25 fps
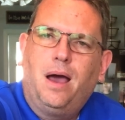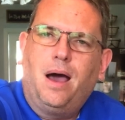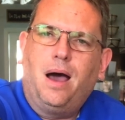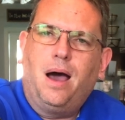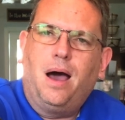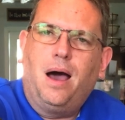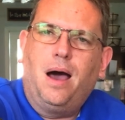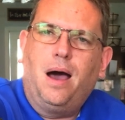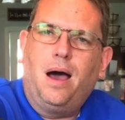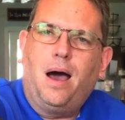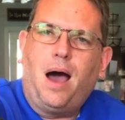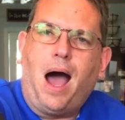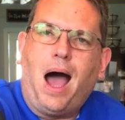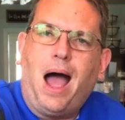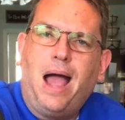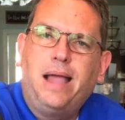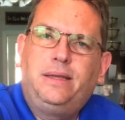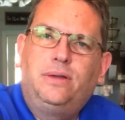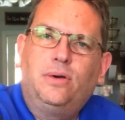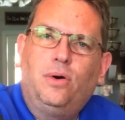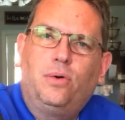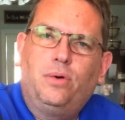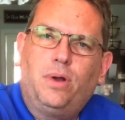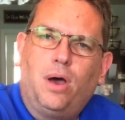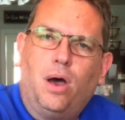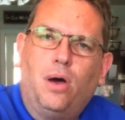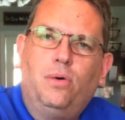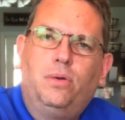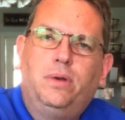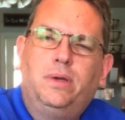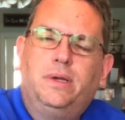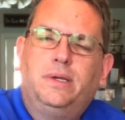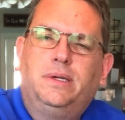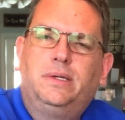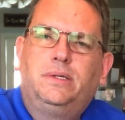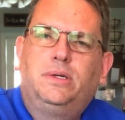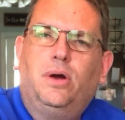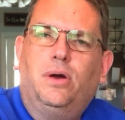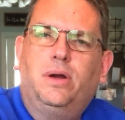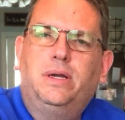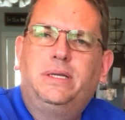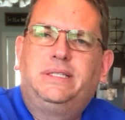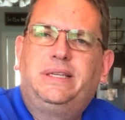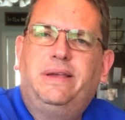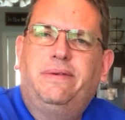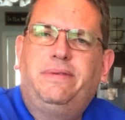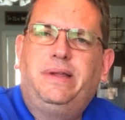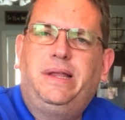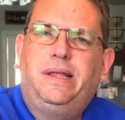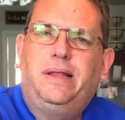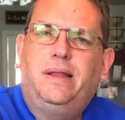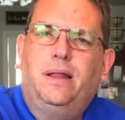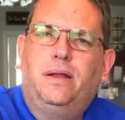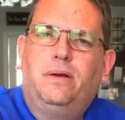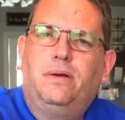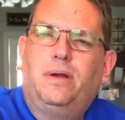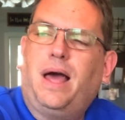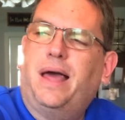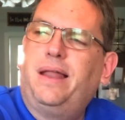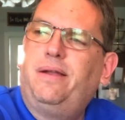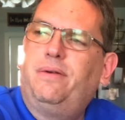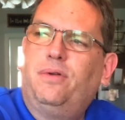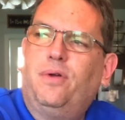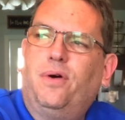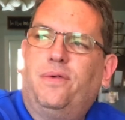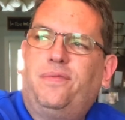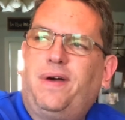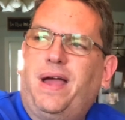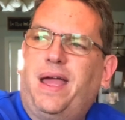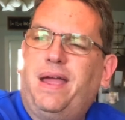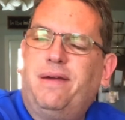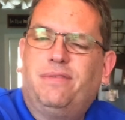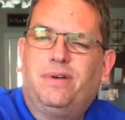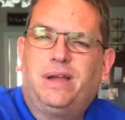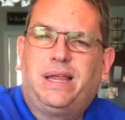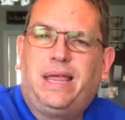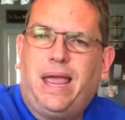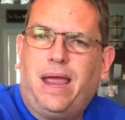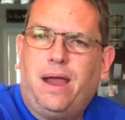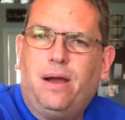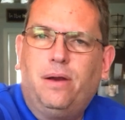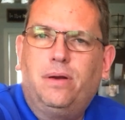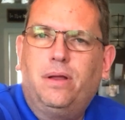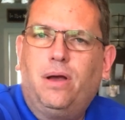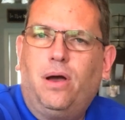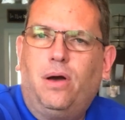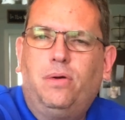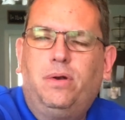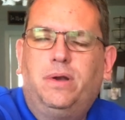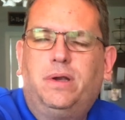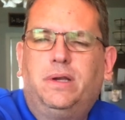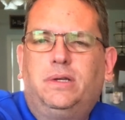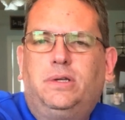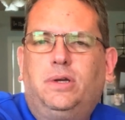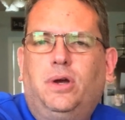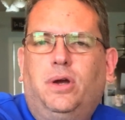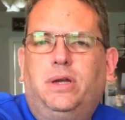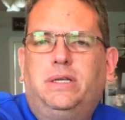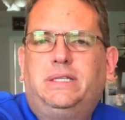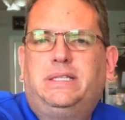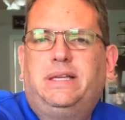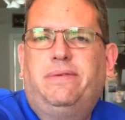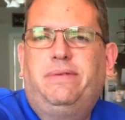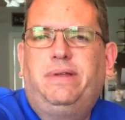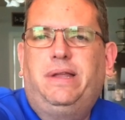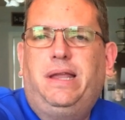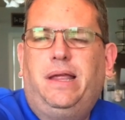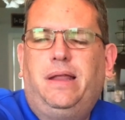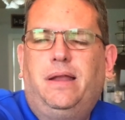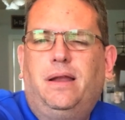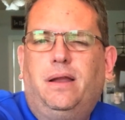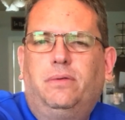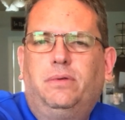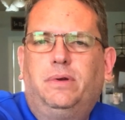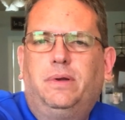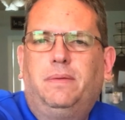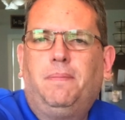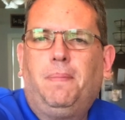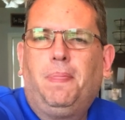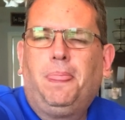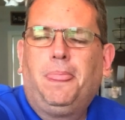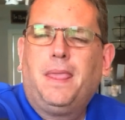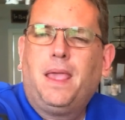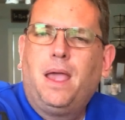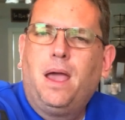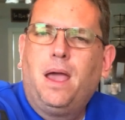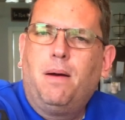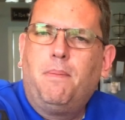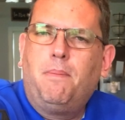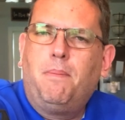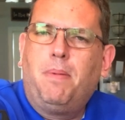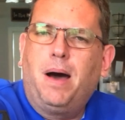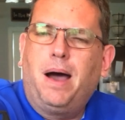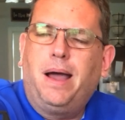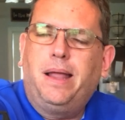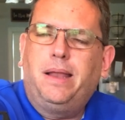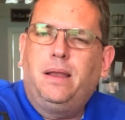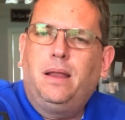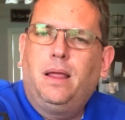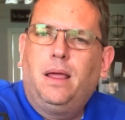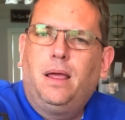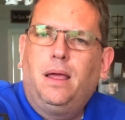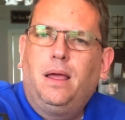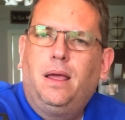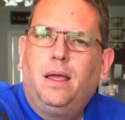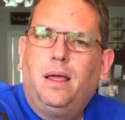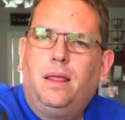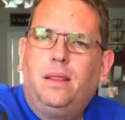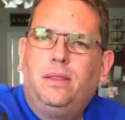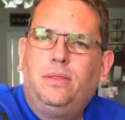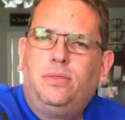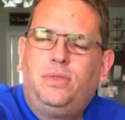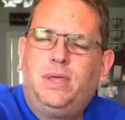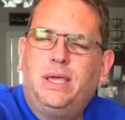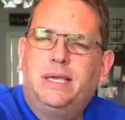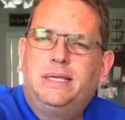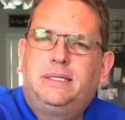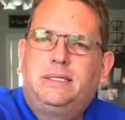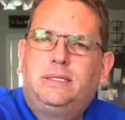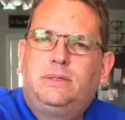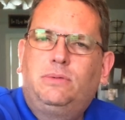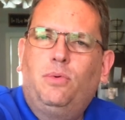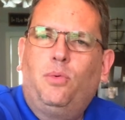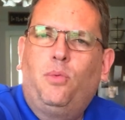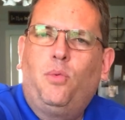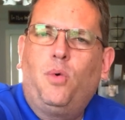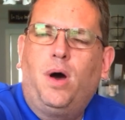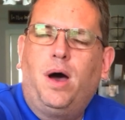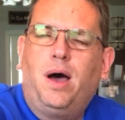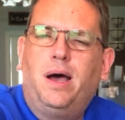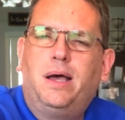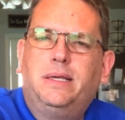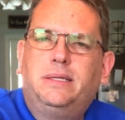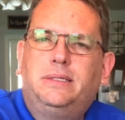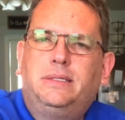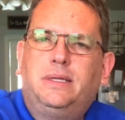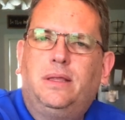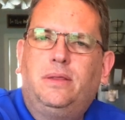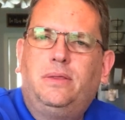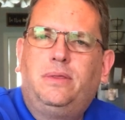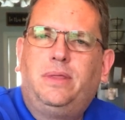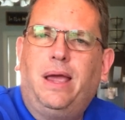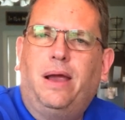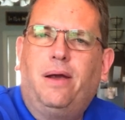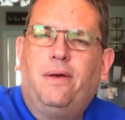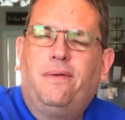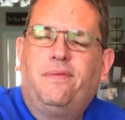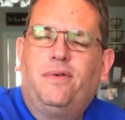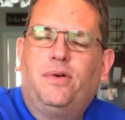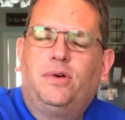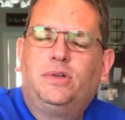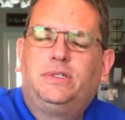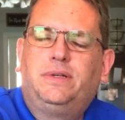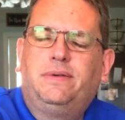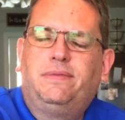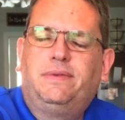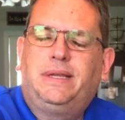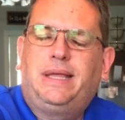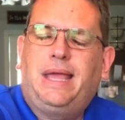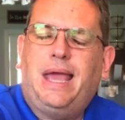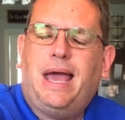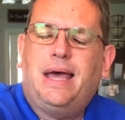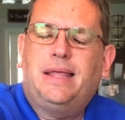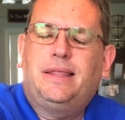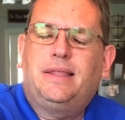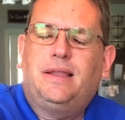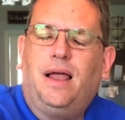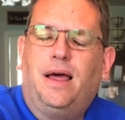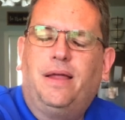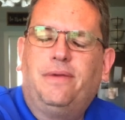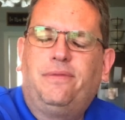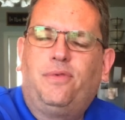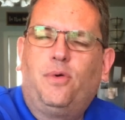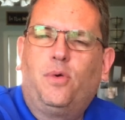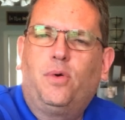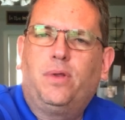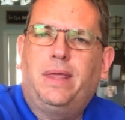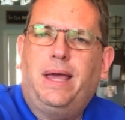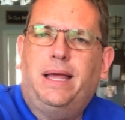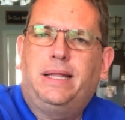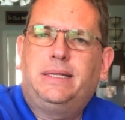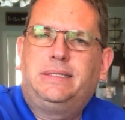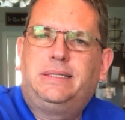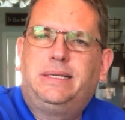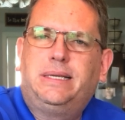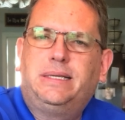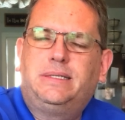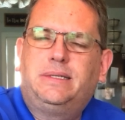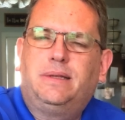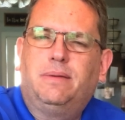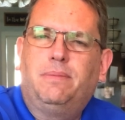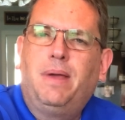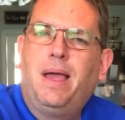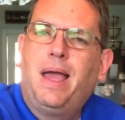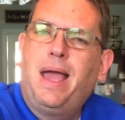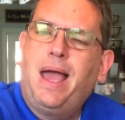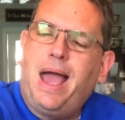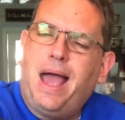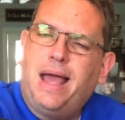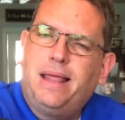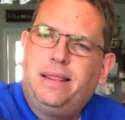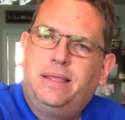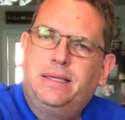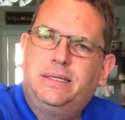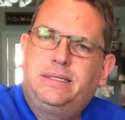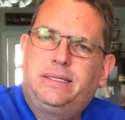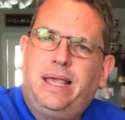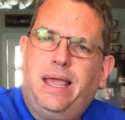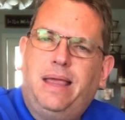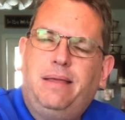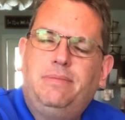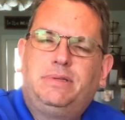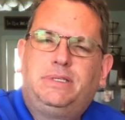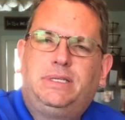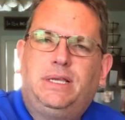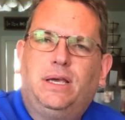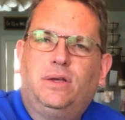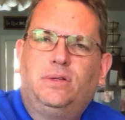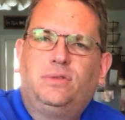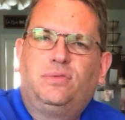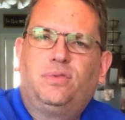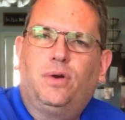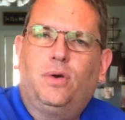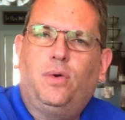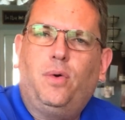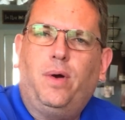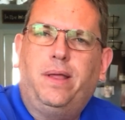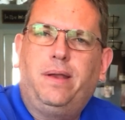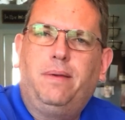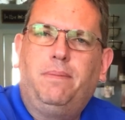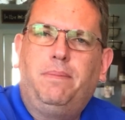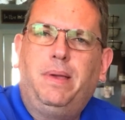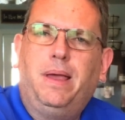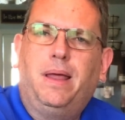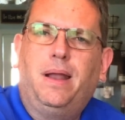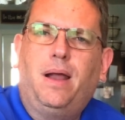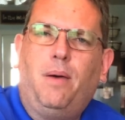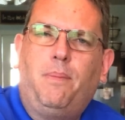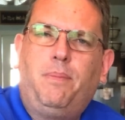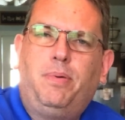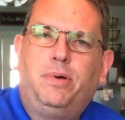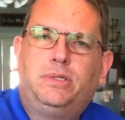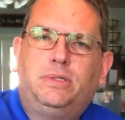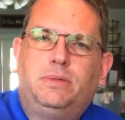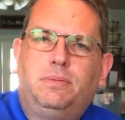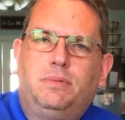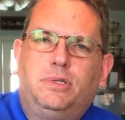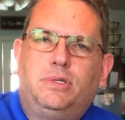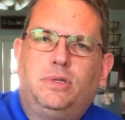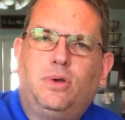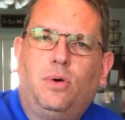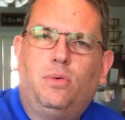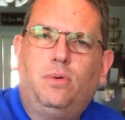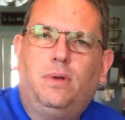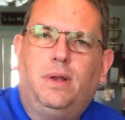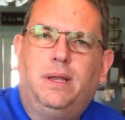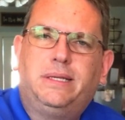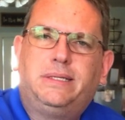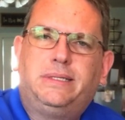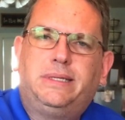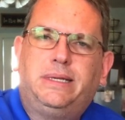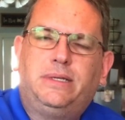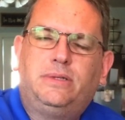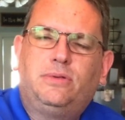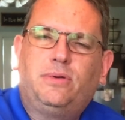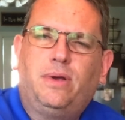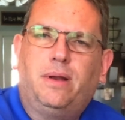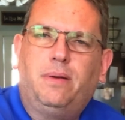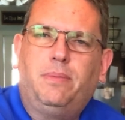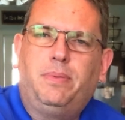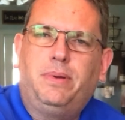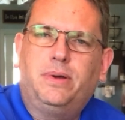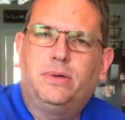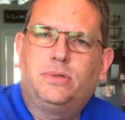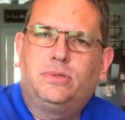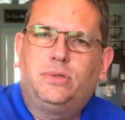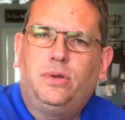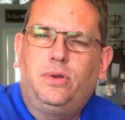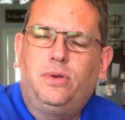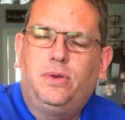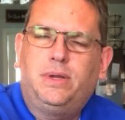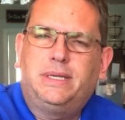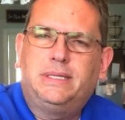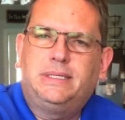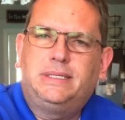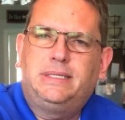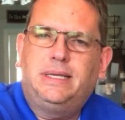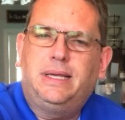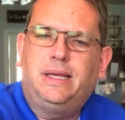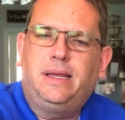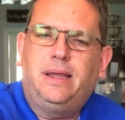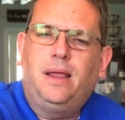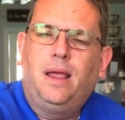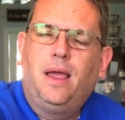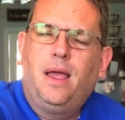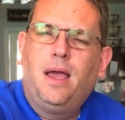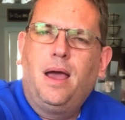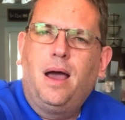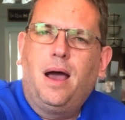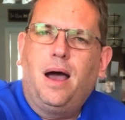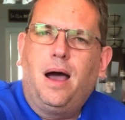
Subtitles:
I don't own an Atari 7800. I don't know if I ever care to own an Atari 7800, but this was their version of Decathlon for that system. And this game sells for quite a bit. I'll put some sold listings right up here so you can see.